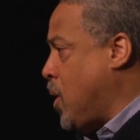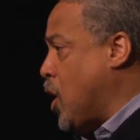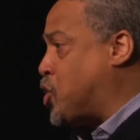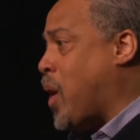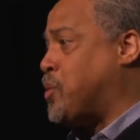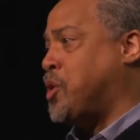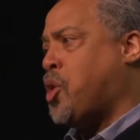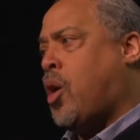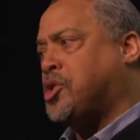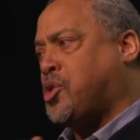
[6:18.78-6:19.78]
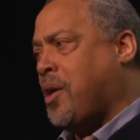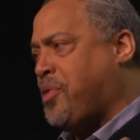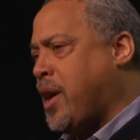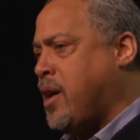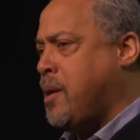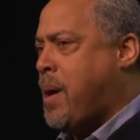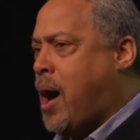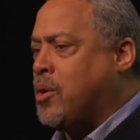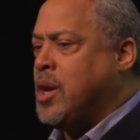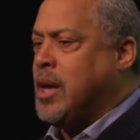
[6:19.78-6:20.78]
And so, as we talk, start thinking
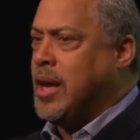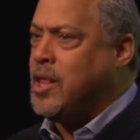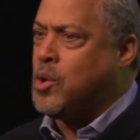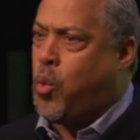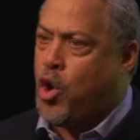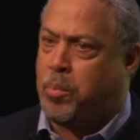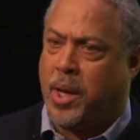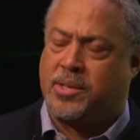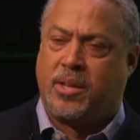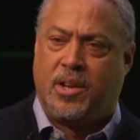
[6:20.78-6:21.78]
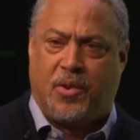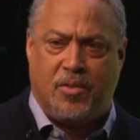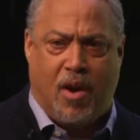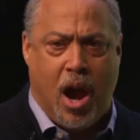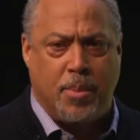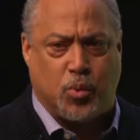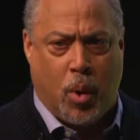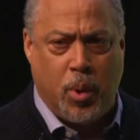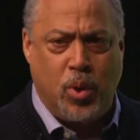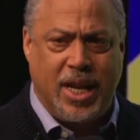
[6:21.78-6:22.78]
about in the workplace and different environments where
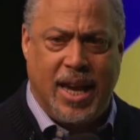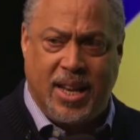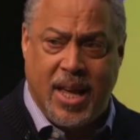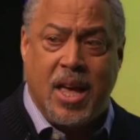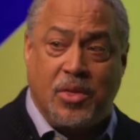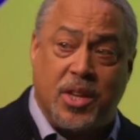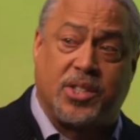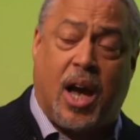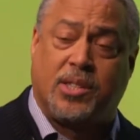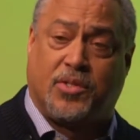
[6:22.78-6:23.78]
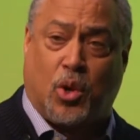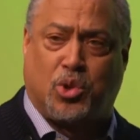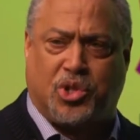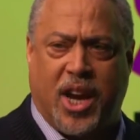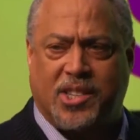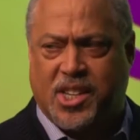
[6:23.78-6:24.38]
we need this kinds of social change,